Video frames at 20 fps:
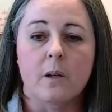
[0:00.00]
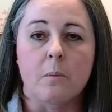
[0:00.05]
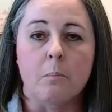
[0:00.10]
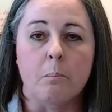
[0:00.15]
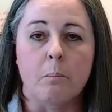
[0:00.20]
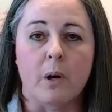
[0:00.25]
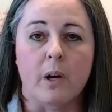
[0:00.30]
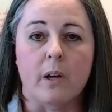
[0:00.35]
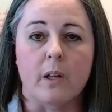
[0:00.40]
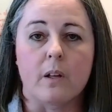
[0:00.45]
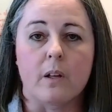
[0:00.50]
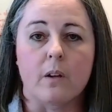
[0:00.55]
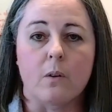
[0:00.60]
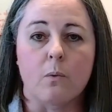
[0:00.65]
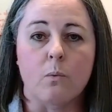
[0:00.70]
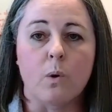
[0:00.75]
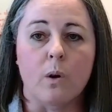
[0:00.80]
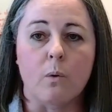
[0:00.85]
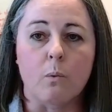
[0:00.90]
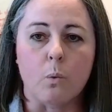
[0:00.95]
But
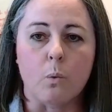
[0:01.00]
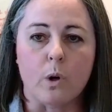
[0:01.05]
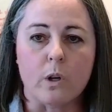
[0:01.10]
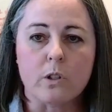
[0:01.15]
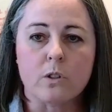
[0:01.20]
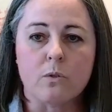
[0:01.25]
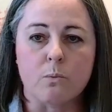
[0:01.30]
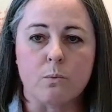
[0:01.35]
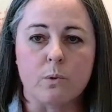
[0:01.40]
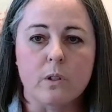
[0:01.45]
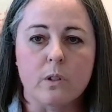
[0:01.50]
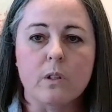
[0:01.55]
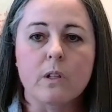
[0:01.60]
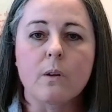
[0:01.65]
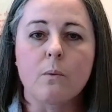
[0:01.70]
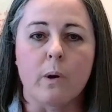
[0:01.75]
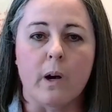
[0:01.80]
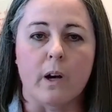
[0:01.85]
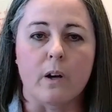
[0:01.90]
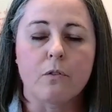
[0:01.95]
what worked
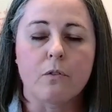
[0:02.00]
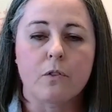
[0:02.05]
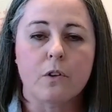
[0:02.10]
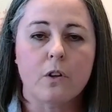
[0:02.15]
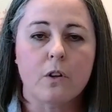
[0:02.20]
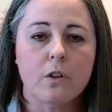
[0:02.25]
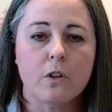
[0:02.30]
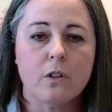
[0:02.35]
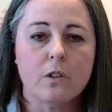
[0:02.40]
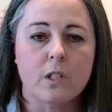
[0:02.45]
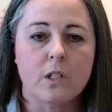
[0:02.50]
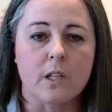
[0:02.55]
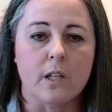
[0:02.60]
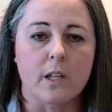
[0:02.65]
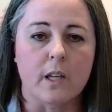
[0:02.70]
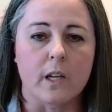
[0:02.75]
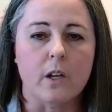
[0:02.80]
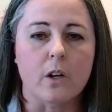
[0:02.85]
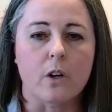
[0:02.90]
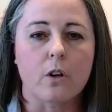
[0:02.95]
really well for her to
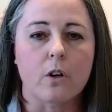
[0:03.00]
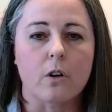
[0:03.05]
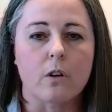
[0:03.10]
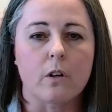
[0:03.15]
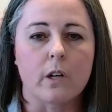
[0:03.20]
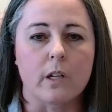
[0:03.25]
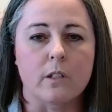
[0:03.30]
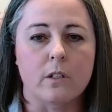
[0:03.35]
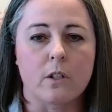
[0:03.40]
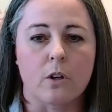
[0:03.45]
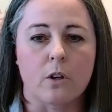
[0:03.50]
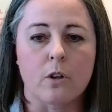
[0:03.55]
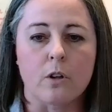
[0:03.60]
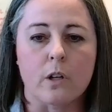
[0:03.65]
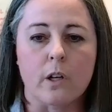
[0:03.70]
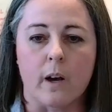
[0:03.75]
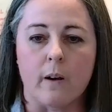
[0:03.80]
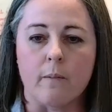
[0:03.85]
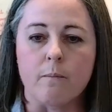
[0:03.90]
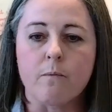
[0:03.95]
get her into her
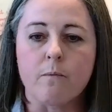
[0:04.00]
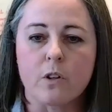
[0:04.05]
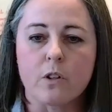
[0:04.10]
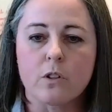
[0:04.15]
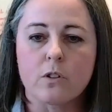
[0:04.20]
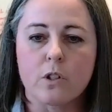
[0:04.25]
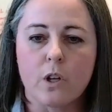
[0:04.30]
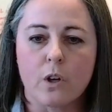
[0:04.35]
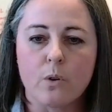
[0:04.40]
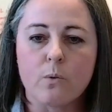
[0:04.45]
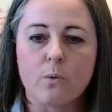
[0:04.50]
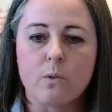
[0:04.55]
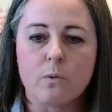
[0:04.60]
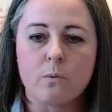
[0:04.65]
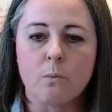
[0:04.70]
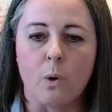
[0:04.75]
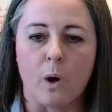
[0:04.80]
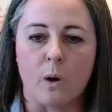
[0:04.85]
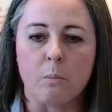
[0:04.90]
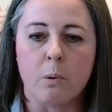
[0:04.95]
comfort
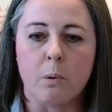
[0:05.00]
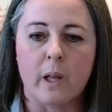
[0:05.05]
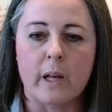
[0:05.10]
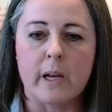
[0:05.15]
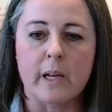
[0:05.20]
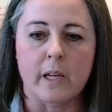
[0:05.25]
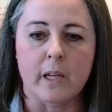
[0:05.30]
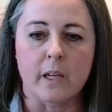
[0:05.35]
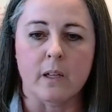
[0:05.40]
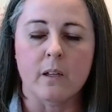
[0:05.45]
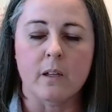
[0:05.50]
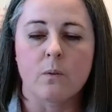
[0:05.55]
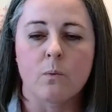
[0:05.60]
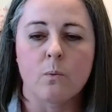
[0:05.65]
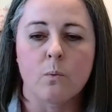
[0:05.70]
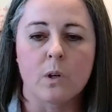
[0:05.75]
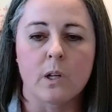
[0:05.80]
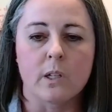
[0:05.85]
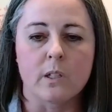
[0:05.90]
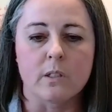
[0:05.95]
zone while playing
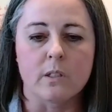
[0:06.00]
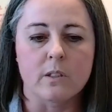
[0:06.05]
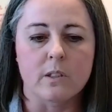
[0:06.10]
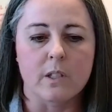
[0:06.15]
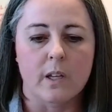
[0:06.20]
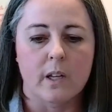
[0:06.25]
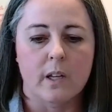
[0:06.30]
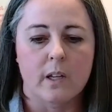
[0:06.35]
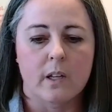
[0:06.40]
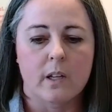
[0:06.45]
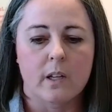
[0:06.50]
was